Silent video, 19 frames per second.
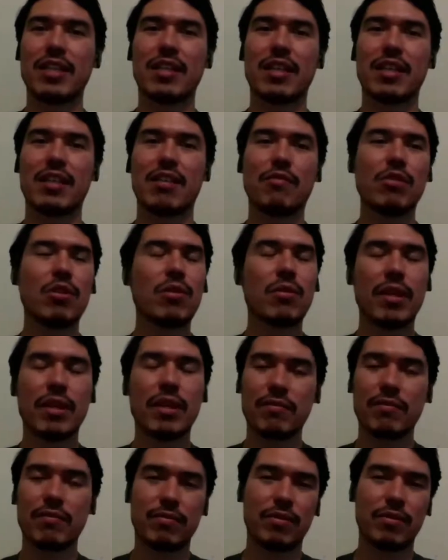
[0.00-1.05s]
And if you
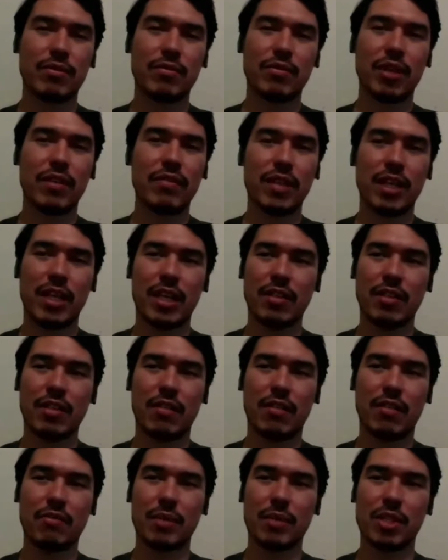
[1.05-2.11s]
haven't had
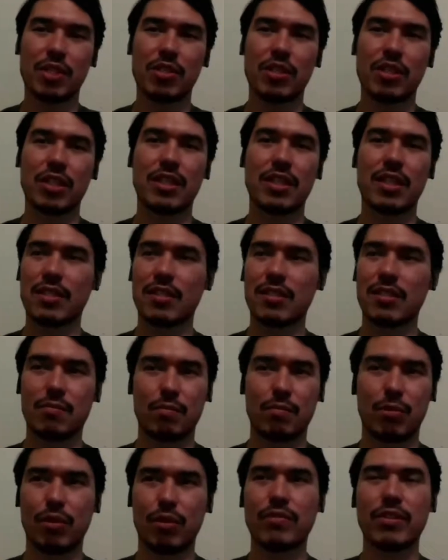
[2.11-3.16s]
confirmation yet, that's
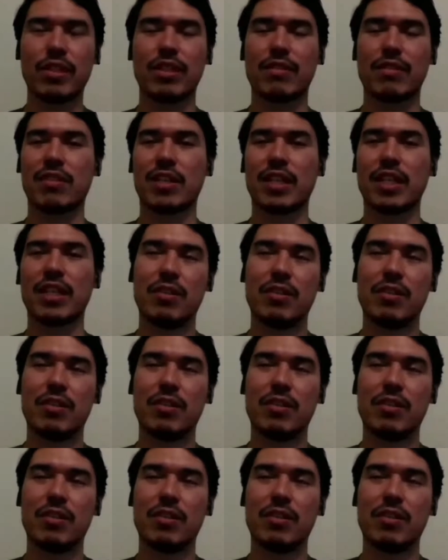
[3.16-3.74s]
perfectly fine.